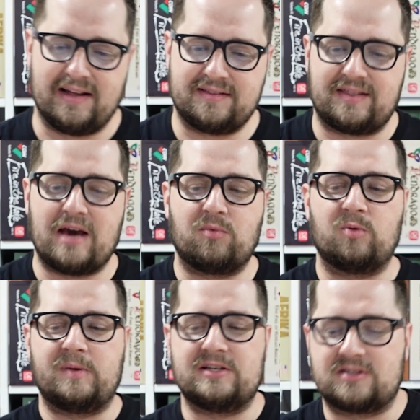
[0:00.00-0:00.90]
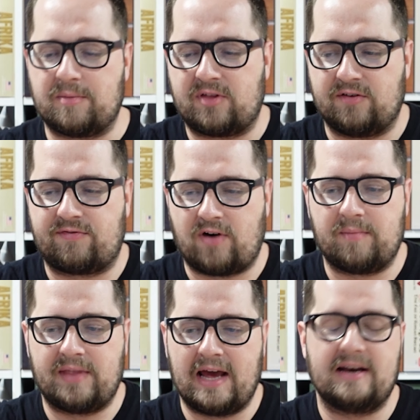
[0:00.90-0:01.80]
there will be something
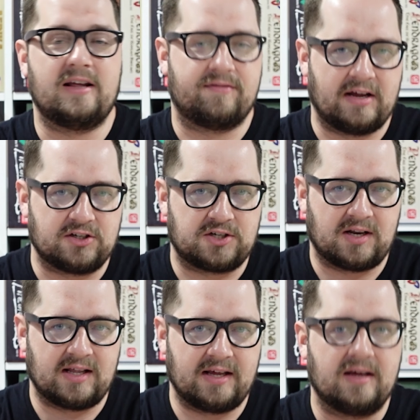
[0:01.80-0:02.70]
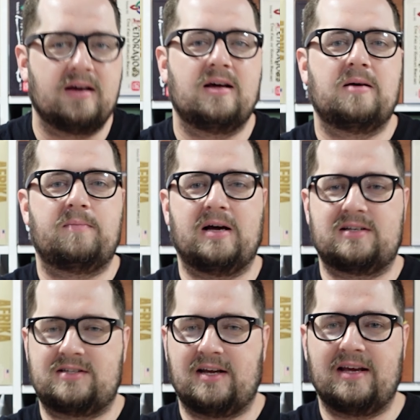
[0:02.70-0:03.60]
from that eventually.
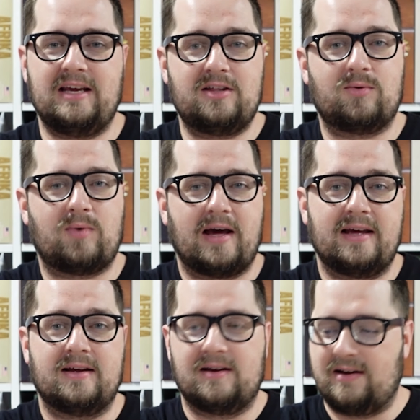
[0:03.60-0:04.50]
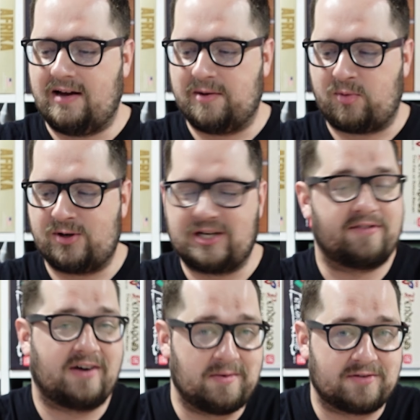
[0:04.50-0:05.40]
But uh, either way, I appreciate you
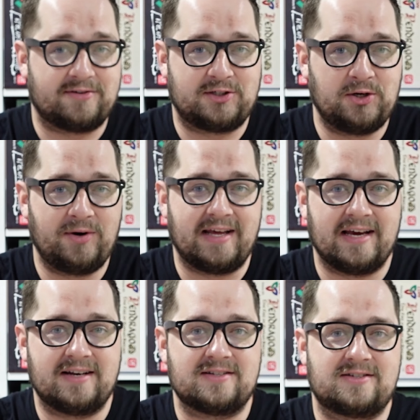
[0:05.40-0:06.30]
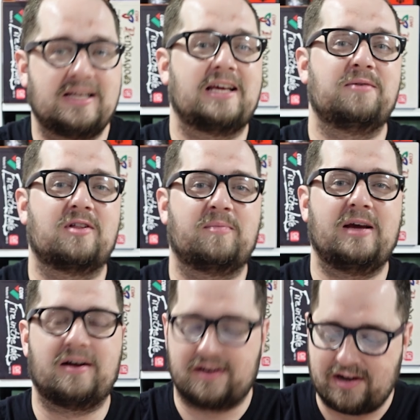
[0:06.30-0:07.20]
very much for tuning in and sticking with
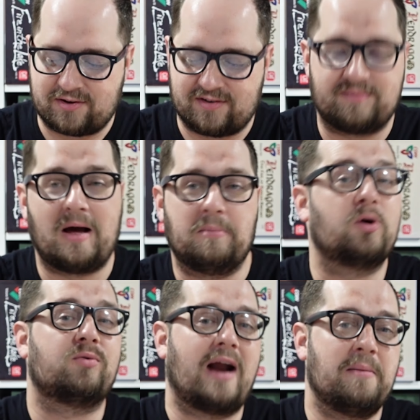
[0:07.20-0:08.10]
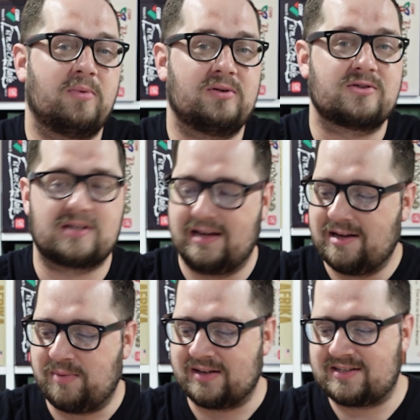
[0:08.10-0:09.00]
me on another of my book rambles.
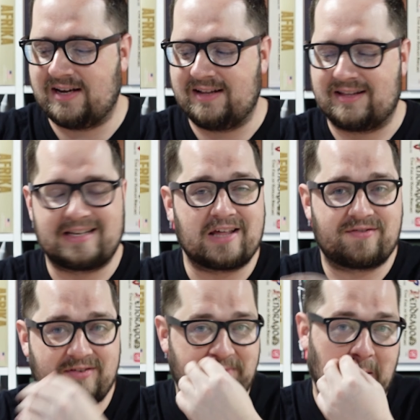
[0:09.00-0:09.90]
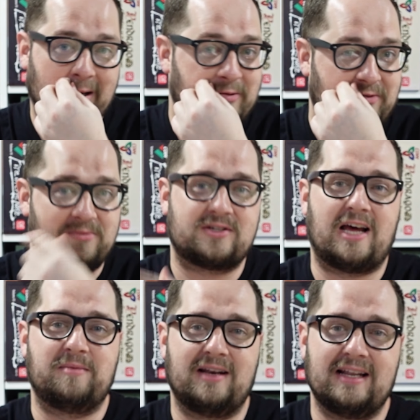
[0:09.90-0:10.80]
But uh, The Death of Napoleon from
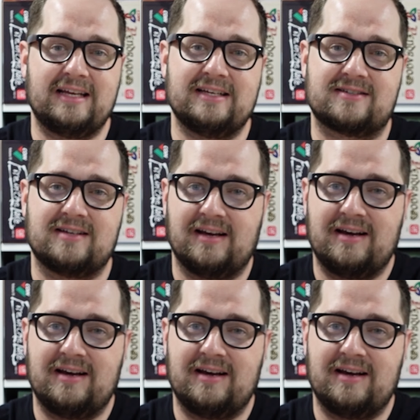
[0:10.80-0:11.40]
Simon Leys